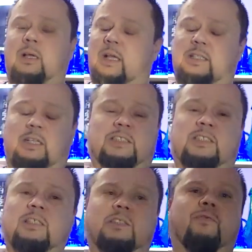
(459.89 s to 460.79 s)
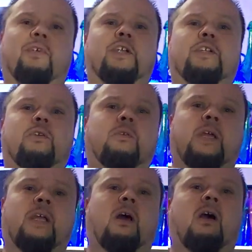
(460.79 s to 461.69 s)
It's an extensive
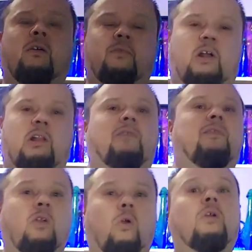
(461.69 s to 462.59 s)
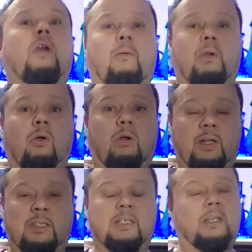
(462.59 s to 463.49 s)
reissuing of Clef and Norgran
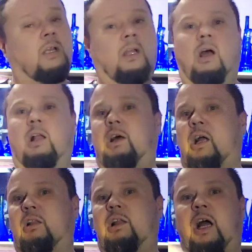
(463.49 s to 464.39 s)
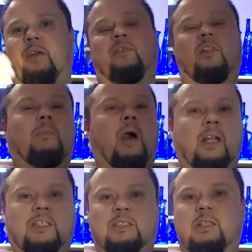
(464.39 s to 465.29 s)
recordings, a lot of live
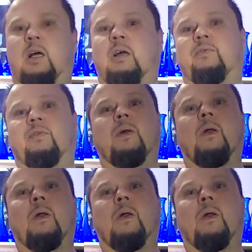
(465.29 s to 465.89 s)
Philharmonic stuff.